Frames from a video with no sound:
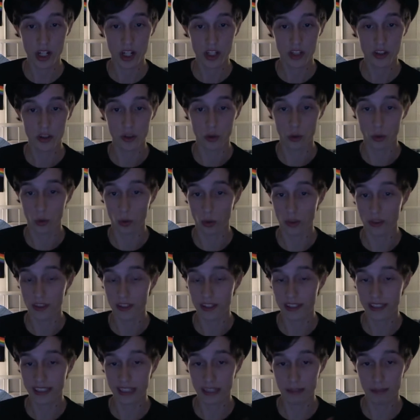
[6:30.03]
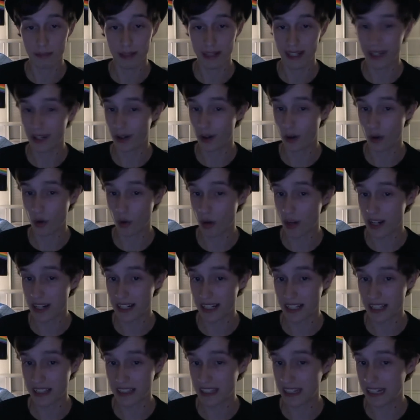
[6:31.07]
So this can be a
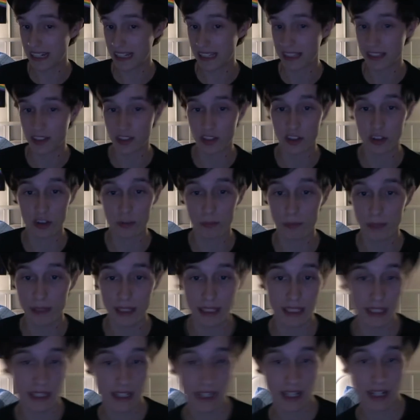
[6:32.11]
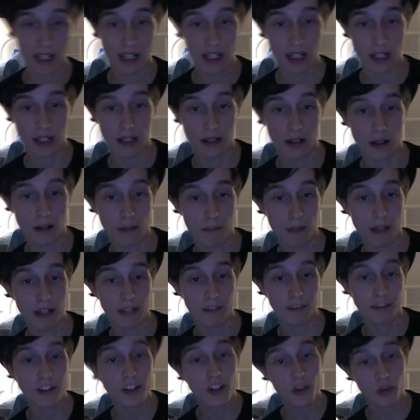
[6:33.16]
horrific thing. This could be a
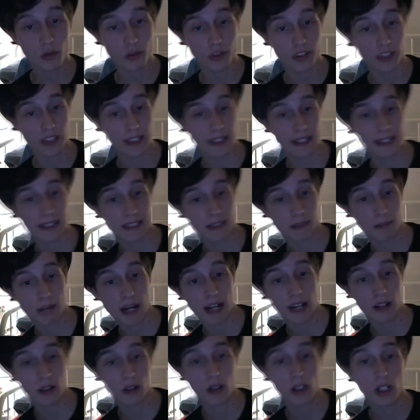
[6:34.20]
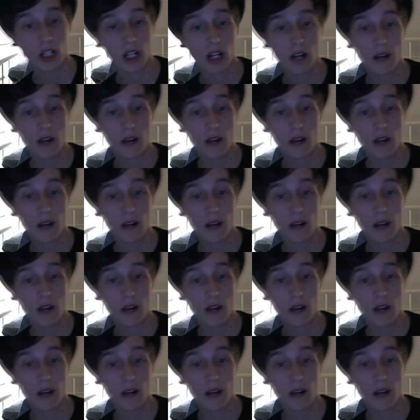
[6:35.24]
beneficial thing. It doesn't matter.